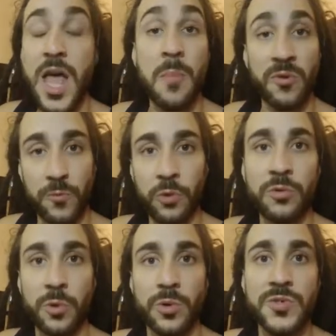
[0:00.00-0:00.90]
and before a
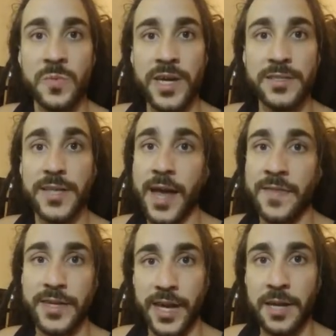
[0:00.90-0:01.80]
roll is made to
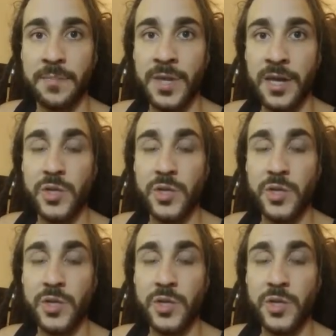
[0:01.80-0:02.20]
end the game,